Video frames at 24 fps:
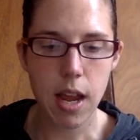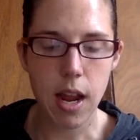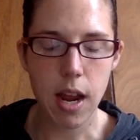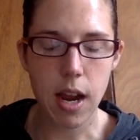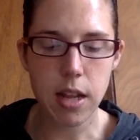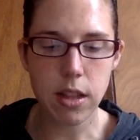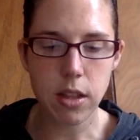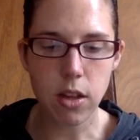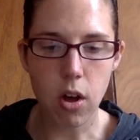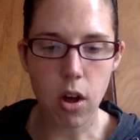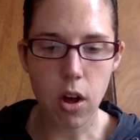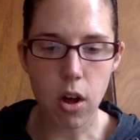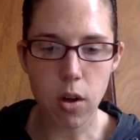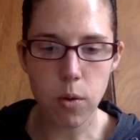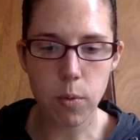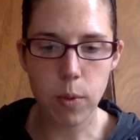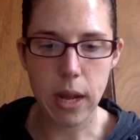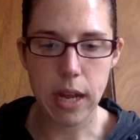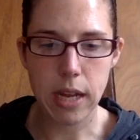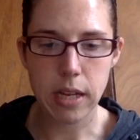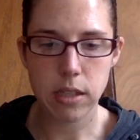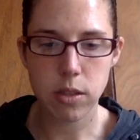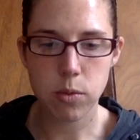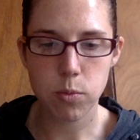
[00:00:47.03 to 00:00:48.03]
In the
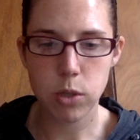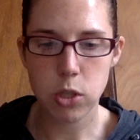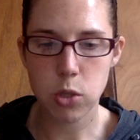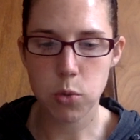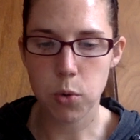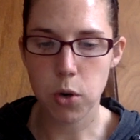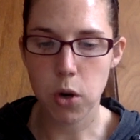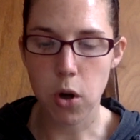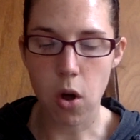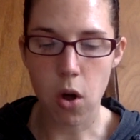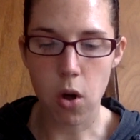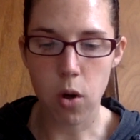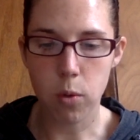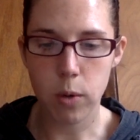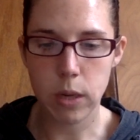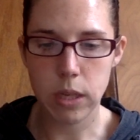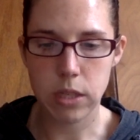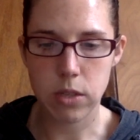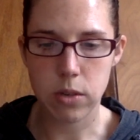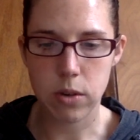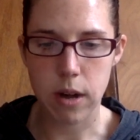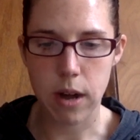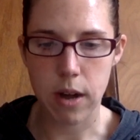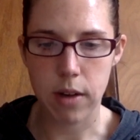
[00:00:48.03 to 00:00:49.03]
hallways, which were
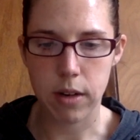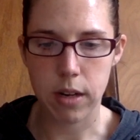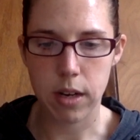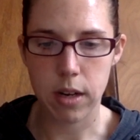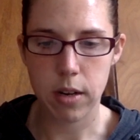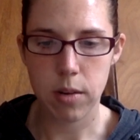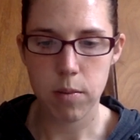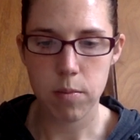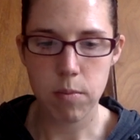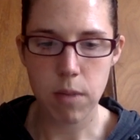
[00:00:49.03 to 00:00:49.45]
always crowded,